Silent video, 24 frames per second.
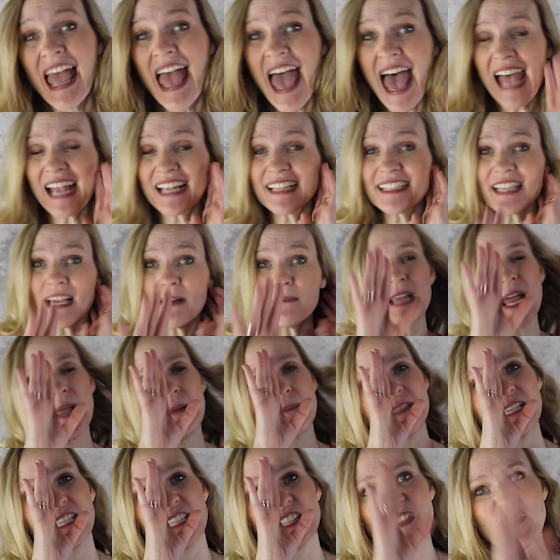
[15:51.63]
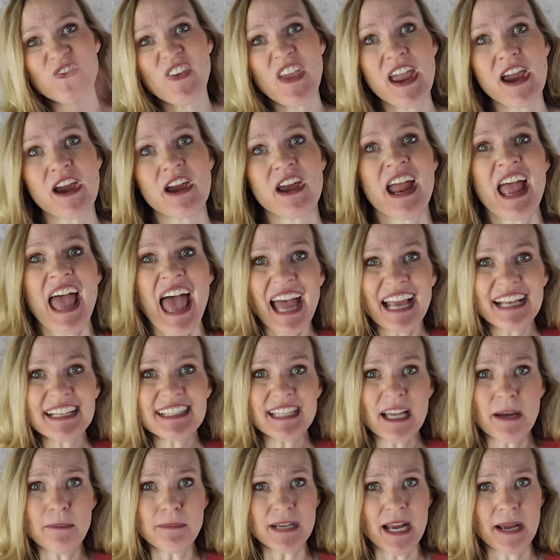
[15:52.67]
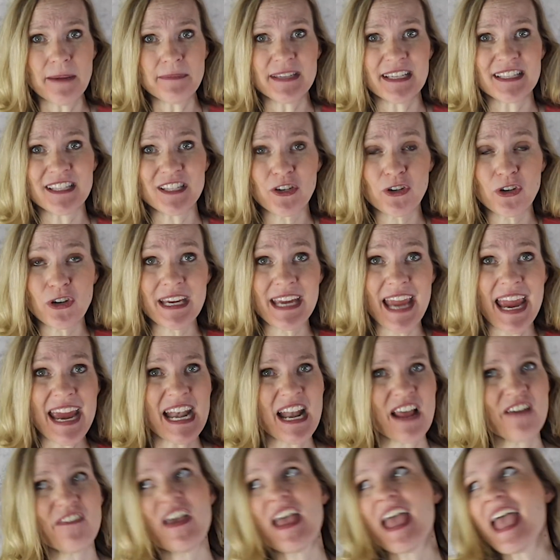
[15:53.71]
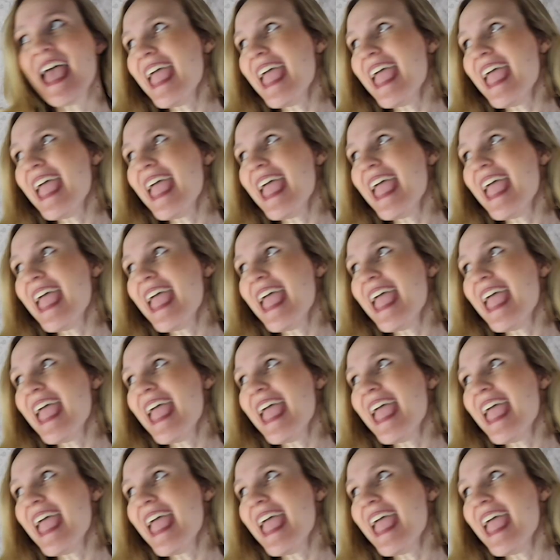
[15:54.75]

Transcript: and sometimes it's fair, and sometimes it's creative.